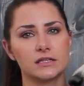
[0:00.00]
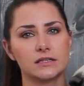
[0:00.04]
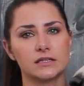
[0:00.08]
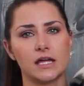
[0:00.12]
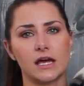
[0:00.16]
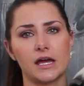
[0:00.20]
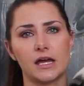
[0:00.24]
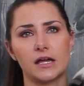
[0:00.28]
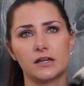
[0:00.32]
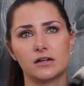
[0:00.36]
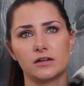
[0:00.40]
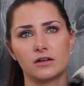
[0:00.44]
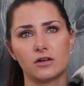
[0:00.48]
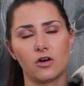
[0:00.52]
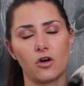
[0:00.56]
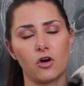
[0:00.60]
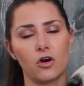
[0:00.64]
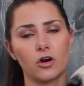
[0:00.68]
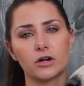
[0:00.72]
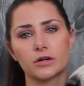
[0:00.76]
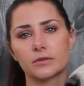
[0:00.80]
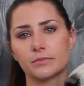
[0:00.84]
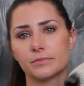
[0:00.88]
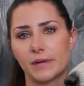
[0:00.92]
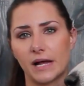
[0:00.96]
that
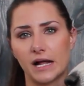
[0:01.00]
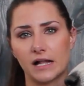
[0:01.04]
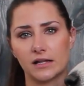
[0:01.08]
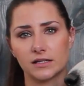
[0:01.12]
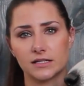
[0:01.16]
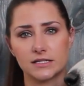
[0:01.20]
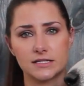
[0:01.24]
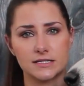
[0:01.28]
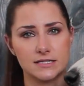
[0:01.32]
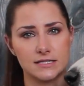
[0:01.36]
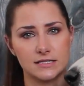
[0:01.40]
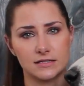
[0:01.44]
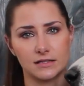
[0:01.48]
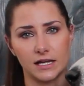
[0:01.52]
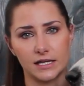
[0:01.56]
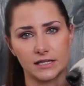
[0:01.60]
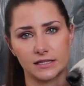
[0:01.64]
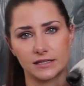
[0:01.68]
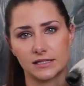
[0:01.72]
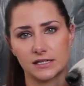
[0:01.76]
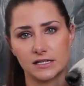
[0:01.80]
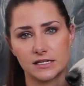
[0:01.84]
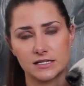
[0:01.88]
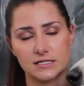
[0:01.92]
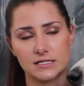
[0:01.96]
aren't balanced like
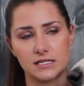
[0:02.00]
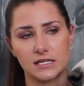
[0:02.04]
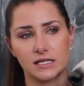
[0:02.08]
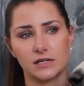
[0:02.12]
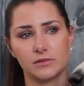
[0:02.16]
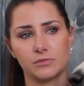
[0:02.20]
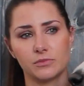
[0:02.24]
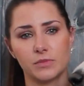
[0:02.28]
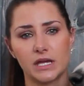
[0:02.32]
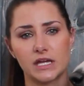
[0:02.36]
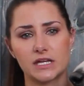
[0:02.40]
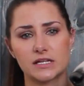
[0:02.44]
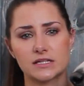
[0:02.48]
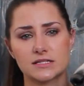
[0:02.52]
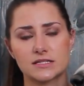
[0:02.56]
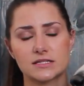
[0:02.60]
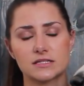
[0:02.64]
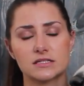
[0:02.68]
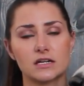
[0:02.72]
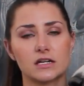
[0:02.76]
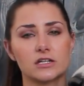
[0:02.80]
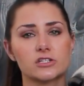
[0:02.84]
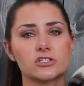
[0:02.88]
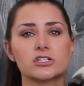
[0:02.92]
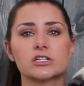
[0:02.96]
this. He makes
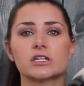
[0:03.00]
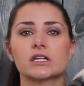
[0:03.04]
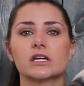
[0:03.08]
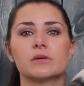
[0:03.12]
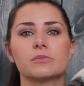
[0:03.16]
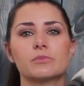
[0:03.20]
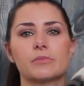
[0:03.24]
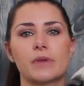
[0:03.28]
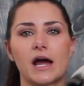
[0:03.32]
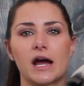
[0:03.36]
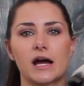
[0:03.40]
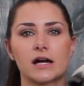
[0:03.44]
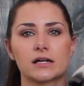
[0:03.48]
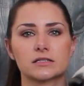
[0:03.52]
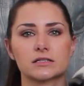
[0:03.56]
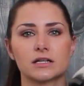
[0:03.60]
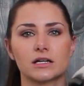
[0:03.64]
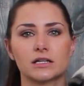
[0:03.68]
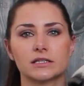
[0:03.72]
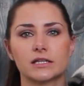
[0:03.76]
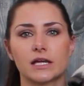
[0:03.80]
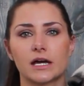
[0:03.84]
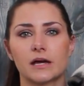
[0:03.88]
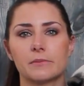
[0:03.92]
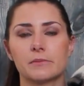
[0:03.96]
such an impact
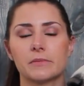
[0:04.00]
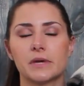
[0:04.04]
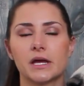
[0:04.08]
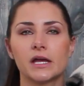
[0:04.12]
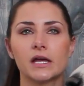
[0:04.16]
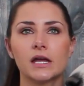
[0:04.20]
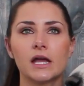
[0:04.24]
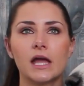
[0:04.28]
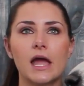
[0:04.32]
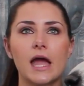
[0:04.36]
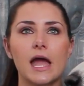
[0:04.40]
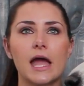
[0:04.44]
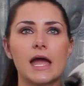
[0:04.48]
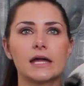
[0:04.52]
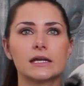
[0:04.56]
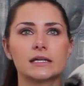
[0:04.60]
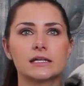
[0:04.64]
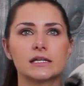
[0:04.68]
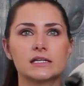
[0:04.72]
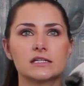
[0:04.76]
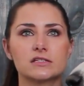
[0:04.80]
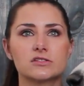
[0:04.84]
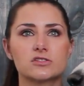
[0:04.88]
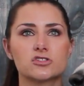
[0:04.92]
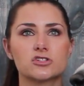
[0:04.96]
on them, and
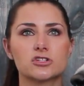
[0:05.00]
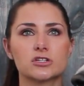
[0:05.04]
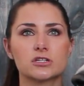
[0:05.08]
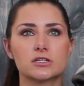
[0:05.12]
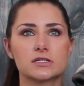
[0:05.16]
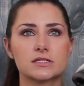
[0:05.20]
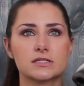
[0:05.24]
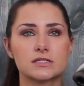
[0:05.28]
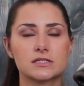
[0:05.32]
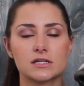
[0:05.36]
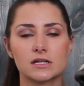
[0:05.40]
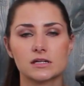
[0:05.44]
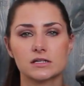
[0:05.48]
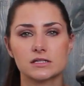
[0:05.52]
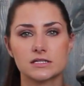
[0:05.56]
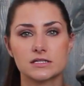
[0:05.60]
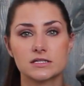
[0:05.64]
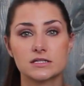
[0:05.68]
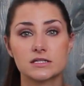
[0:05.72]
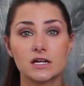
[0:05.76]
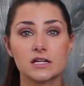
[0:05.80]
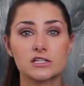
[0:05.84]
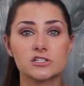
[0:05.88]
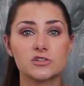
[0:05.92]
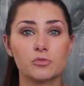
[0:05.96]
he's just
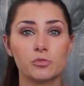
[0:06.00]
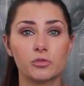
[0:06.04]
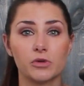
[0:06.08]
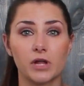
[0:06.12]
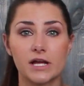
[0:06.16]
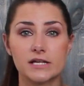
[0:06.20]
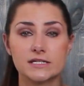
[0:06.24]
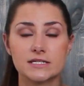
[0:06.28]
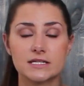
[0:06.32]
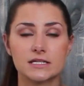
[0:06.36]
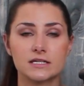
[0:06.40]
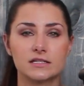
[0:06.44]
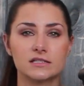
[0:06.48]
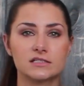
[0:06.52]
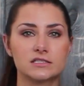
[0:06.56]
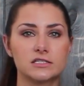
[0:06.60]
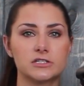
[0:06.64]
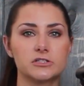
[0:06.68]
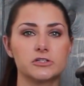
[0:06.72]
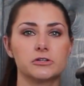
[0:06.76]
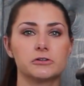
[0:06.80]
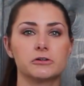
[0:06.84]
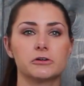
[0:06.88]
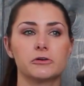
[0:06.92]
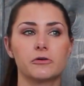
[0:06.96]
such a blessing
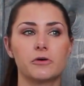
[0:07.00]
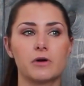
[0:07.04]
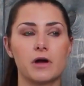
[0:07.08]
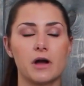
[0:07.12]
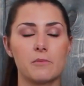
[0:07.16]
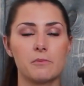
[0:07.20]
to